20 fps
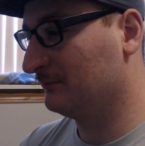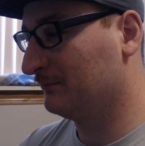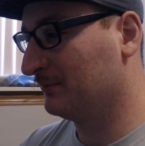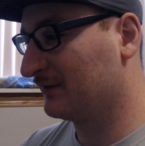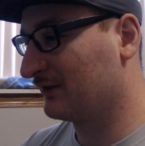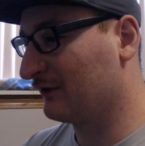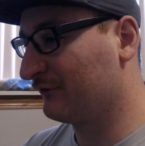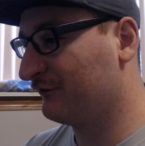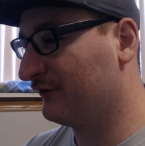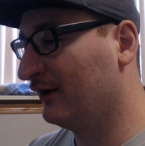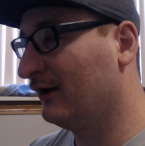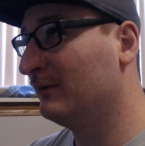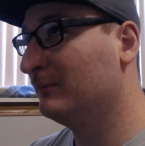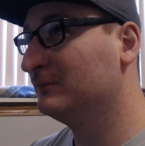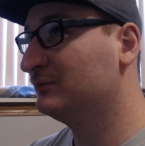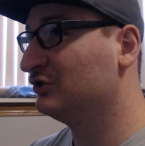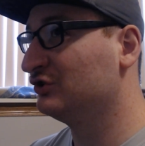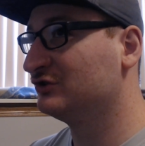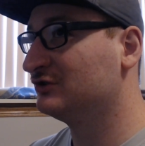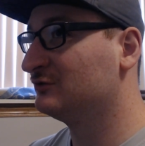But the
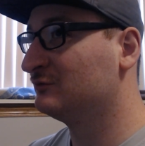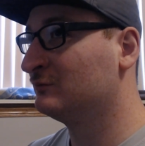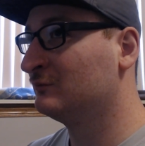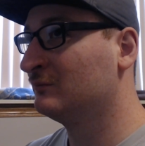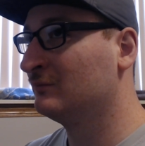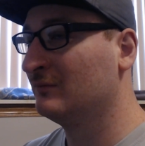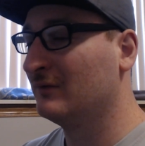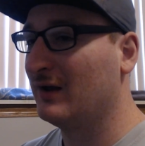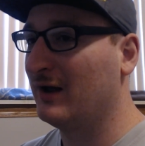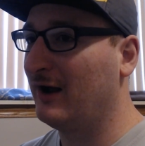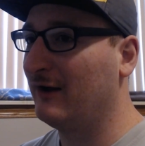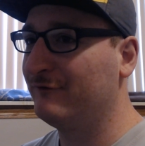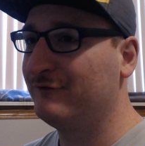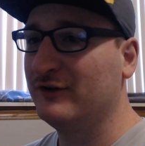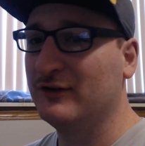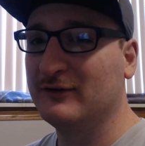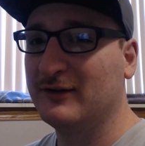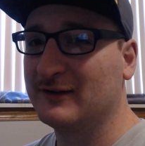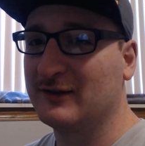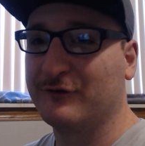film just, I
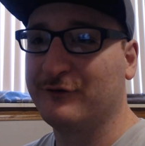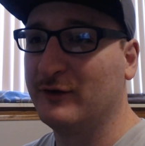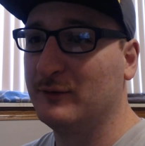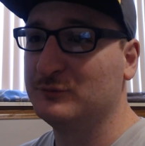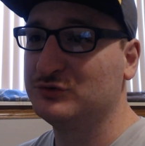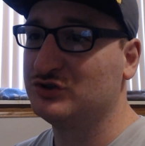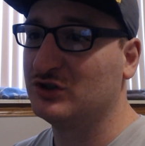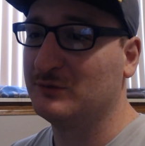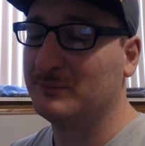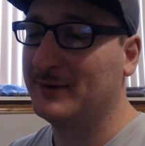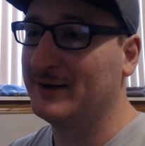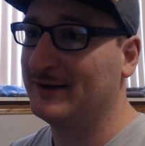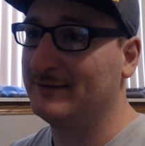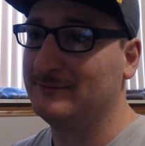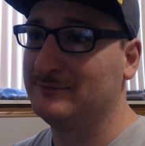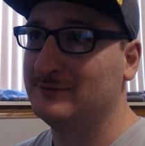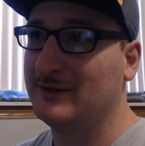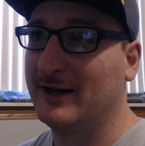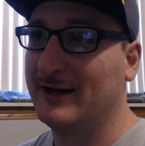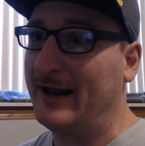feel like the film should have
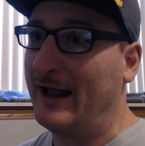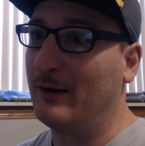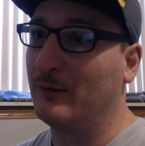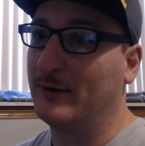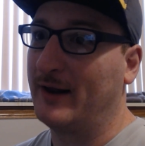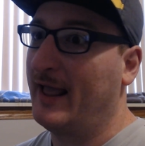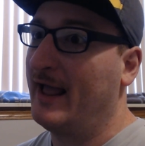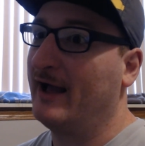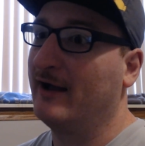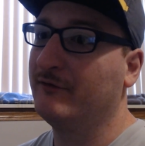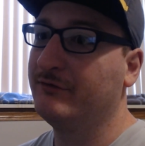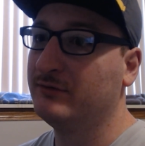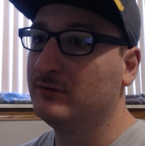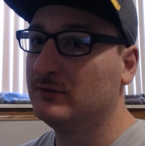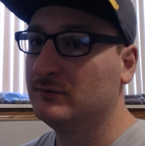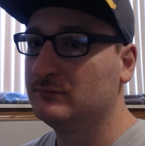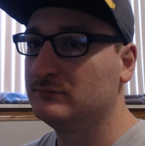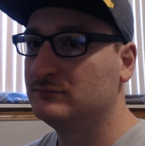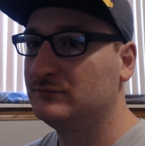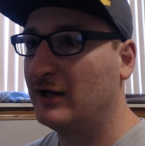been an hour and a half,
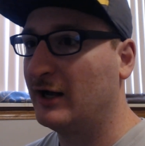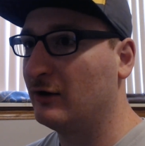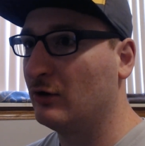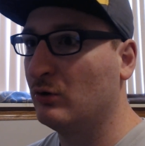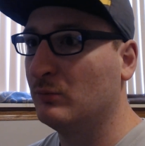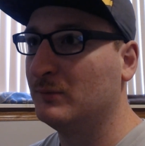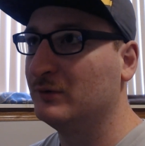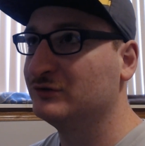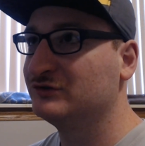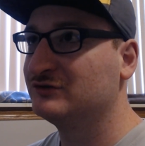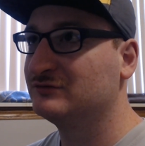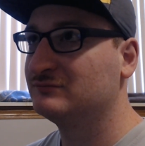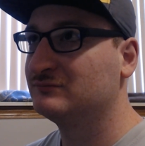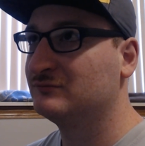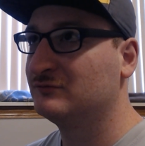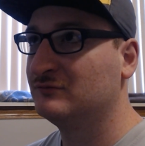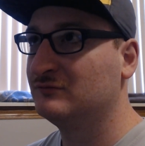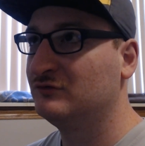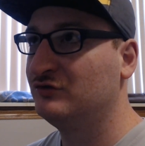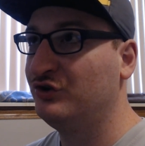not almost
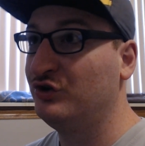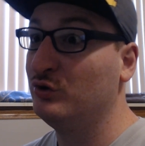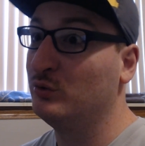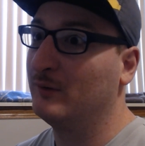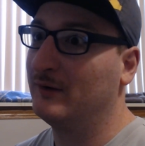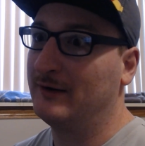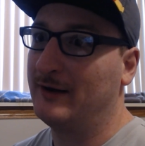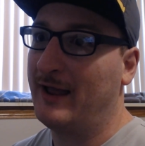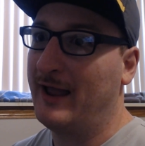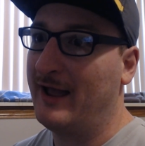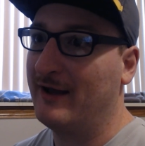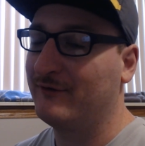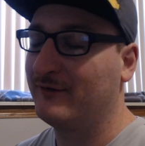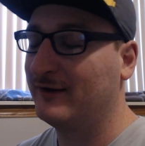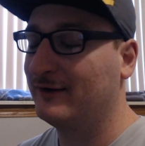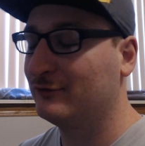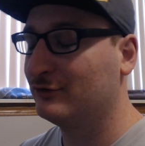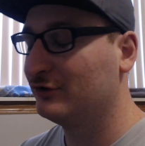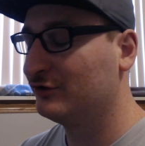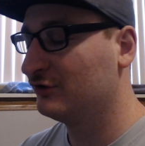2.5
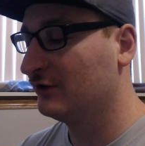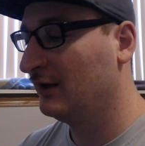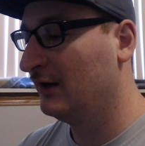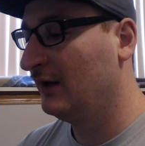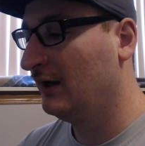hours.